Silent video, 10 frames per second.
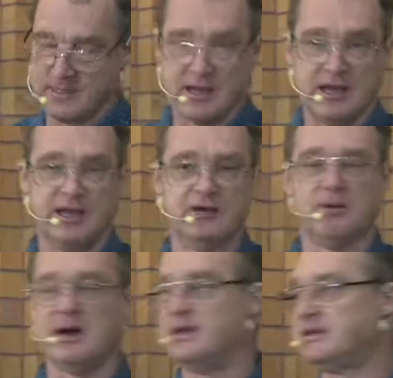In a
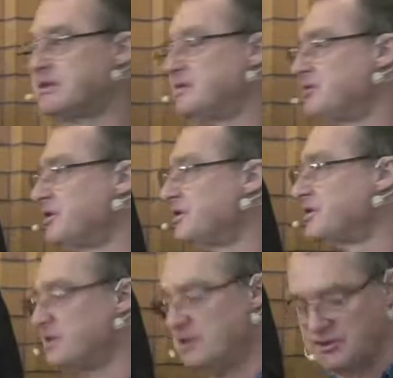way, it seems like a
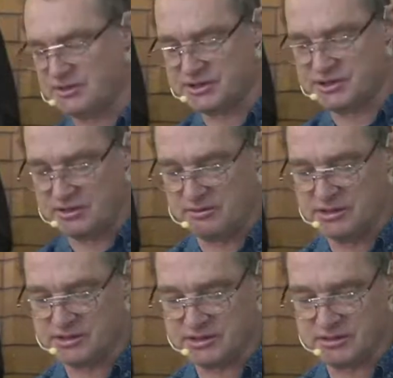silly question to
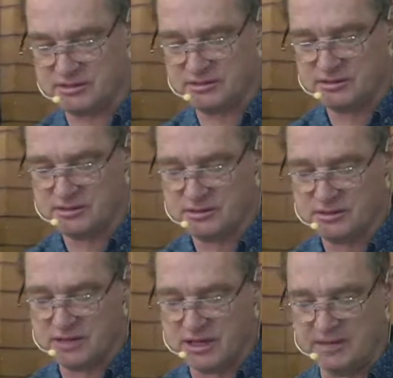ask.
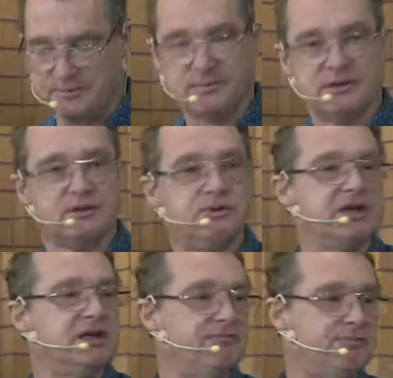We
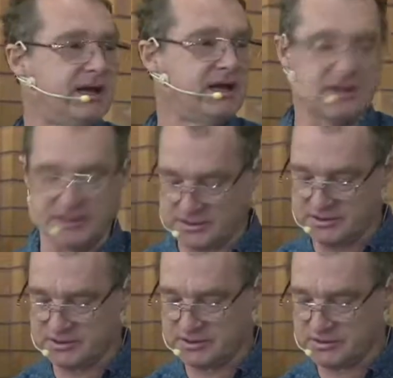can give pat
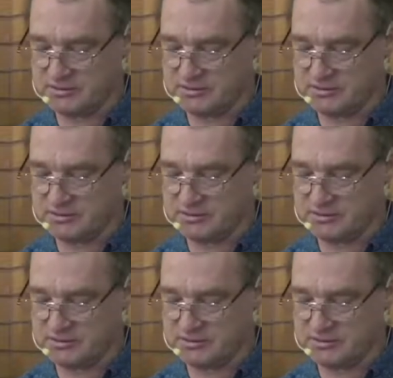answers.